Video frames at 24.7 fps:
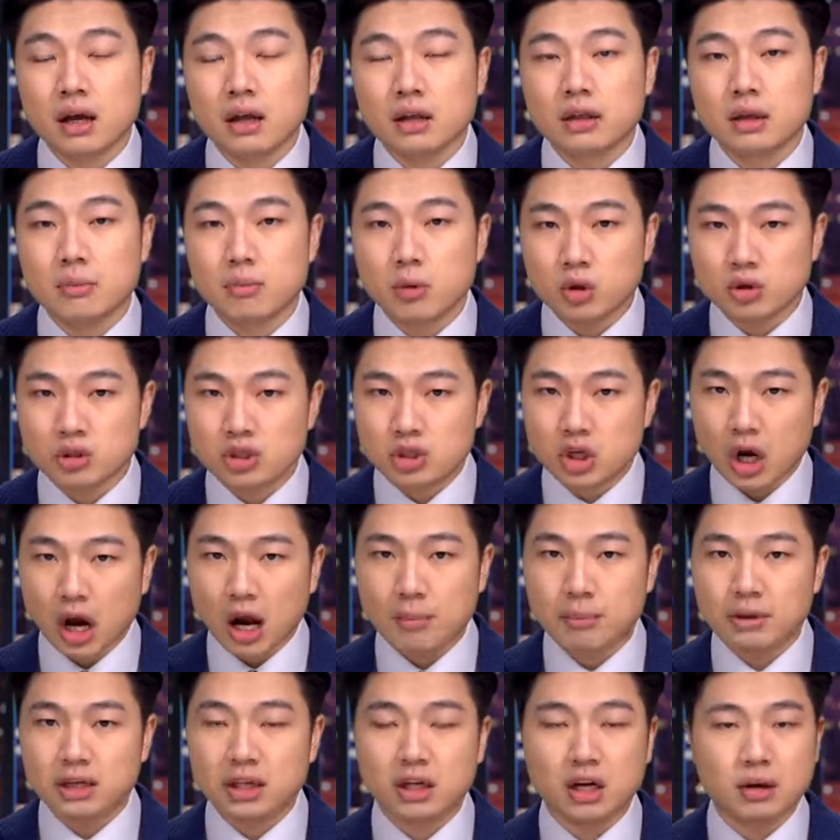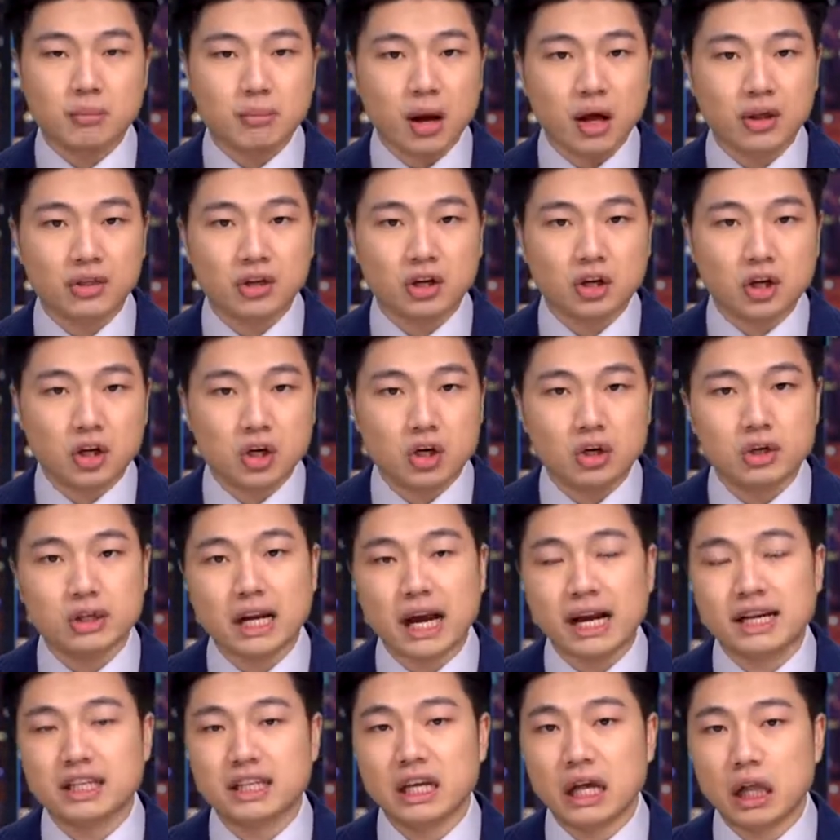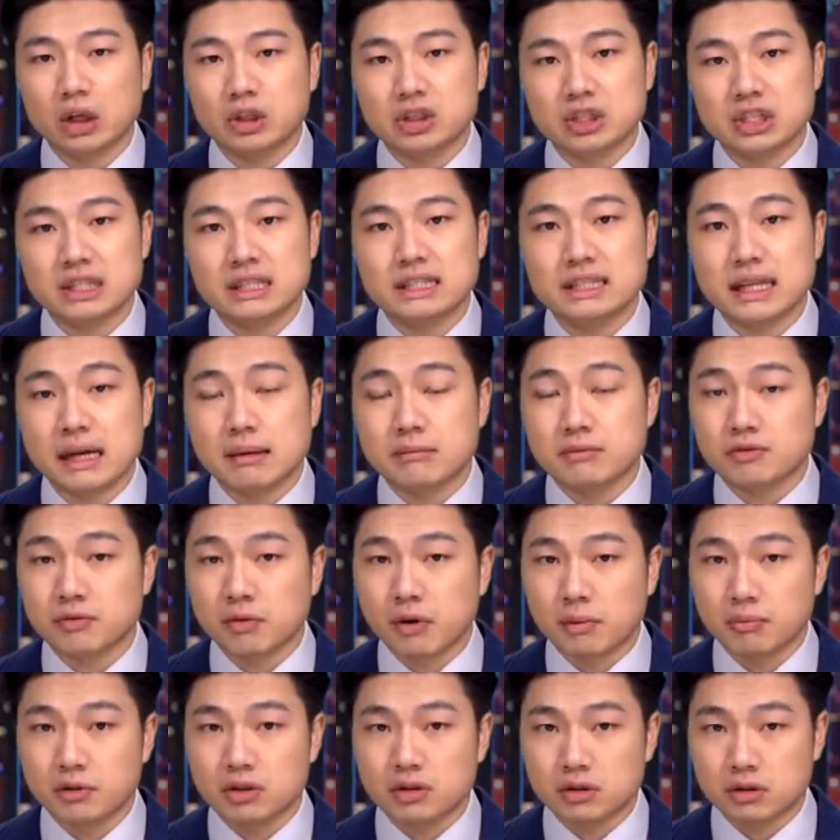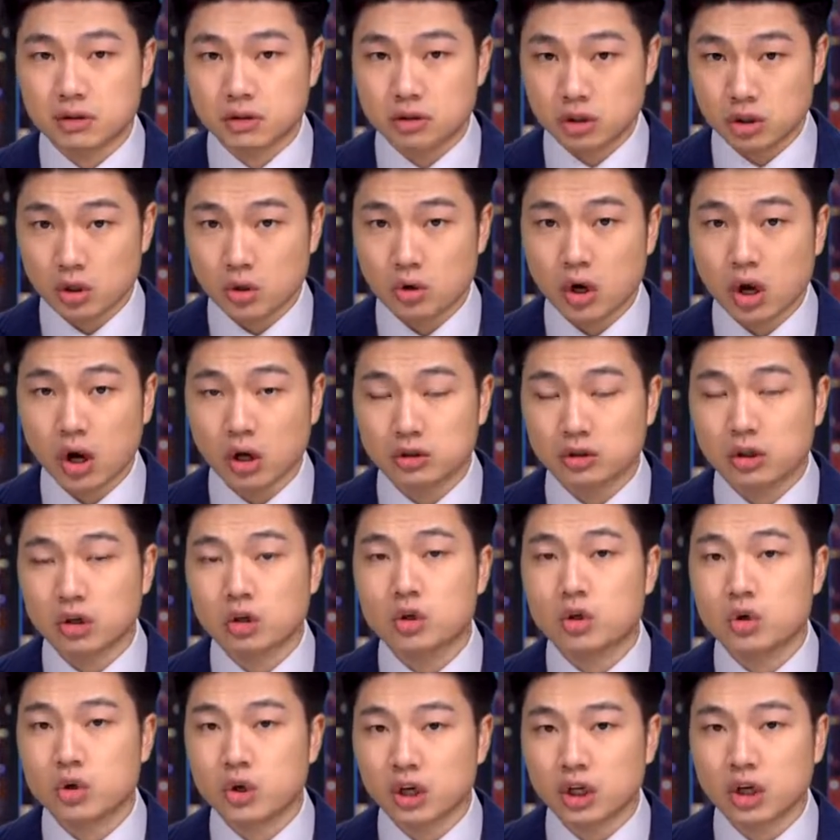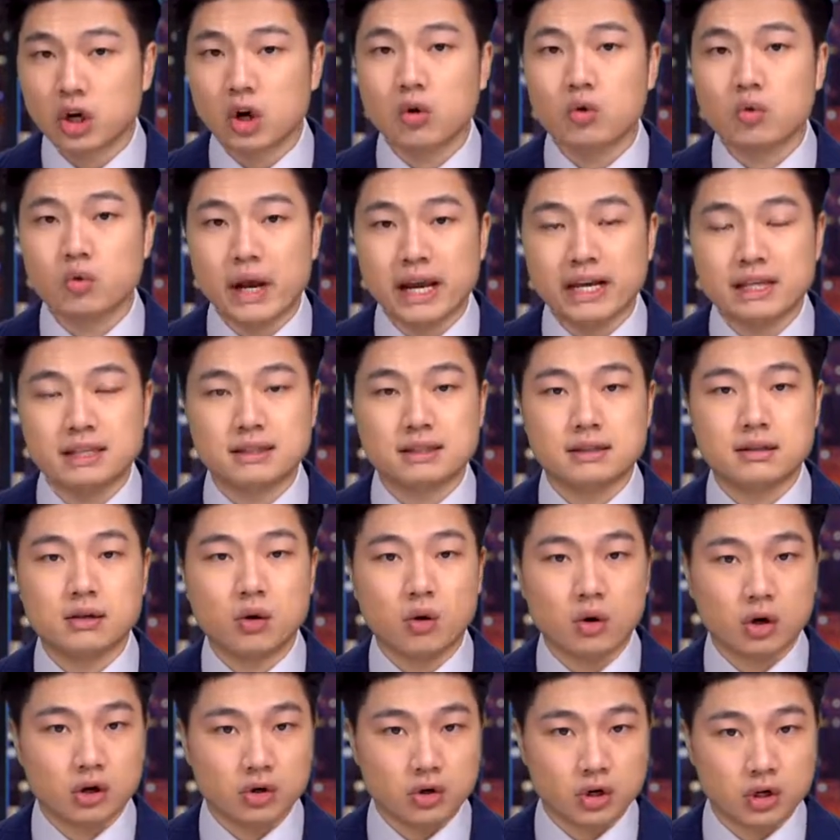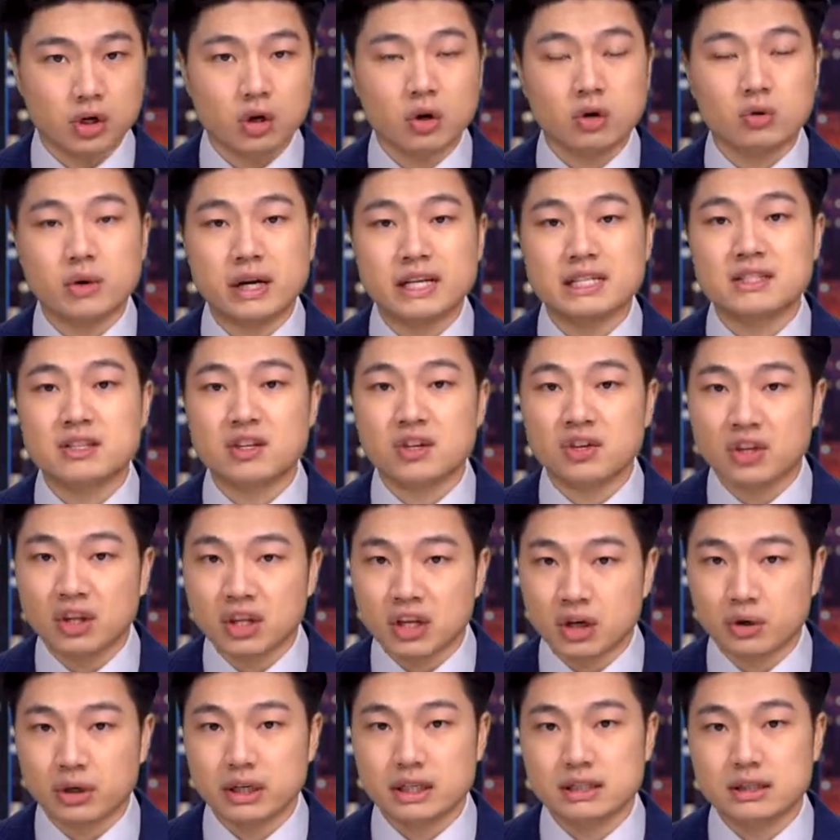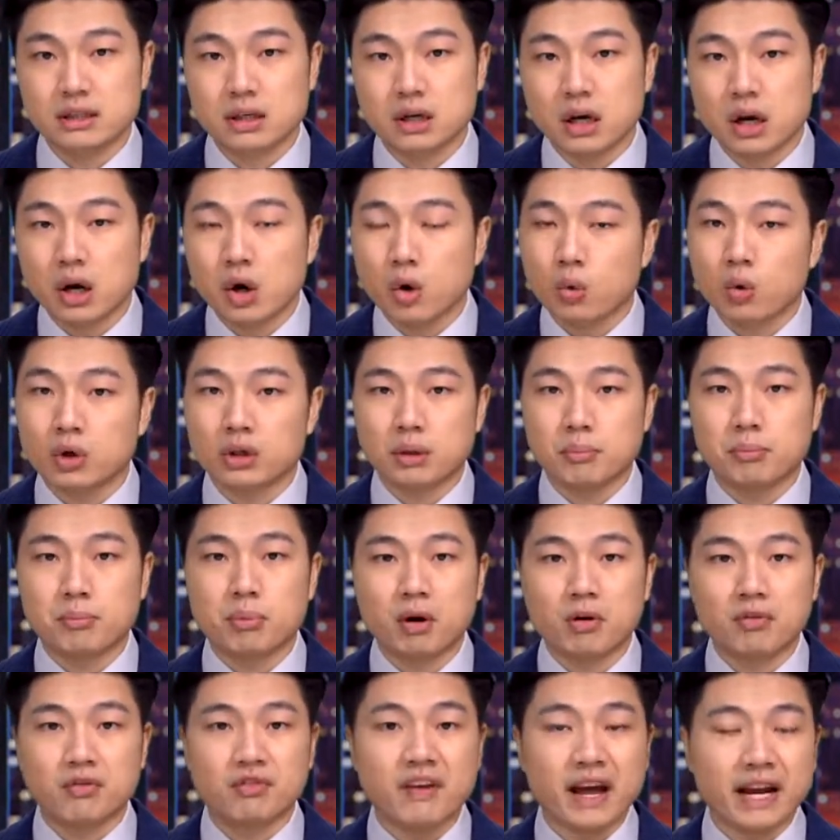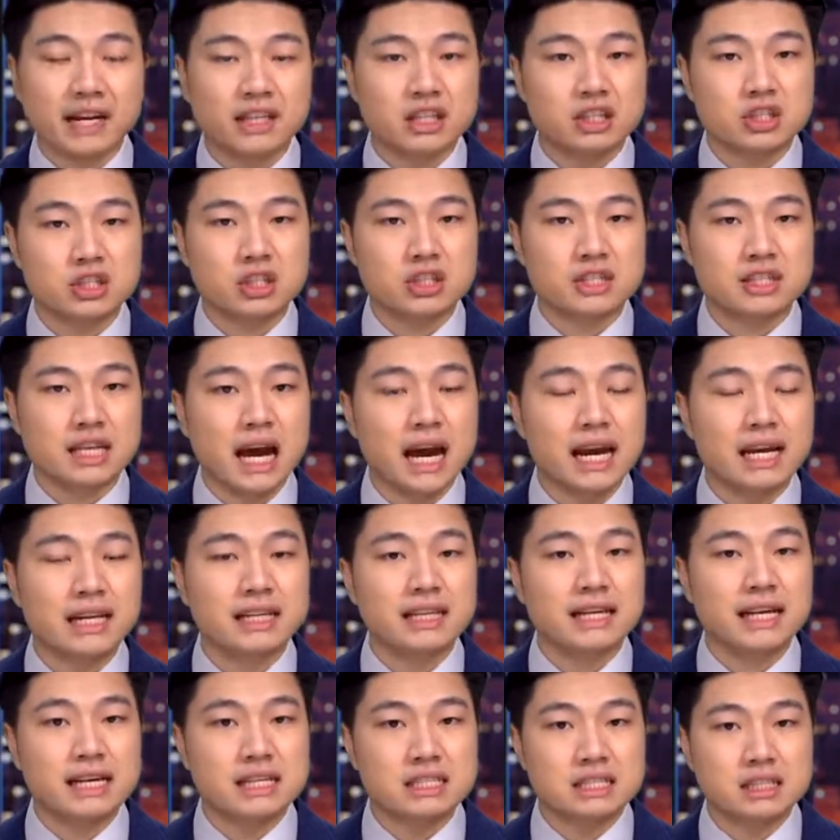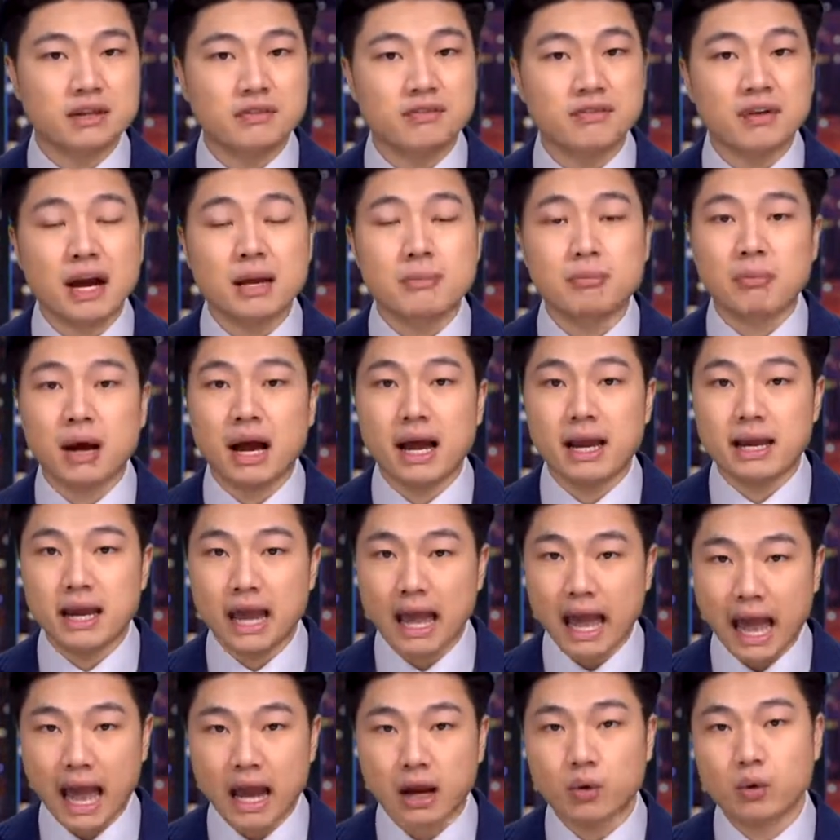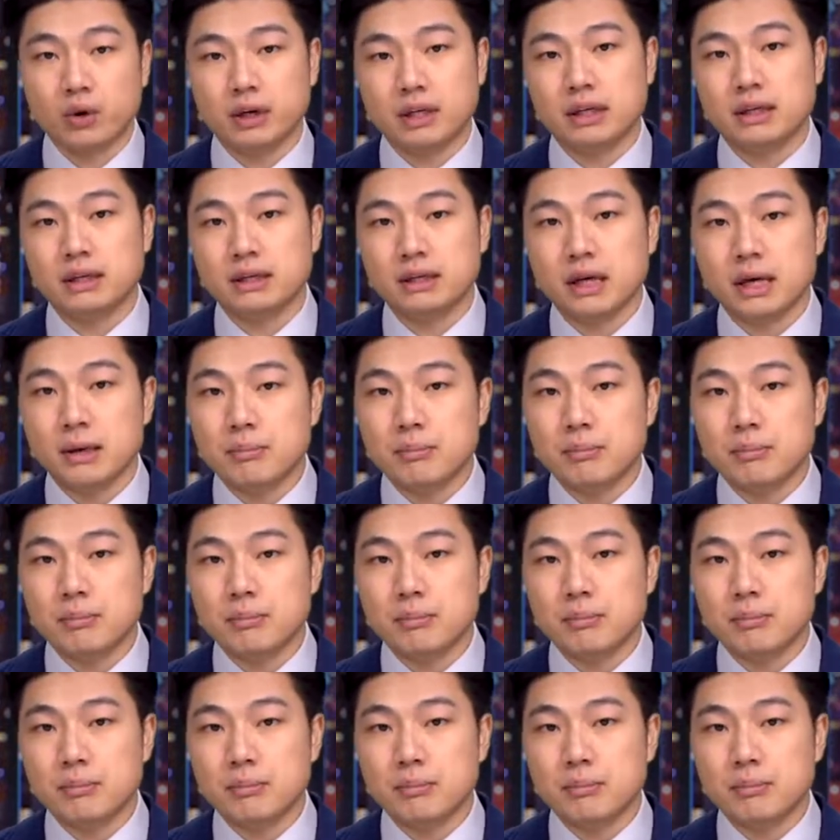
The most dominant among the current ideologies stems from the so-called critical race or critical race theories, where the perfected society is defined by equity,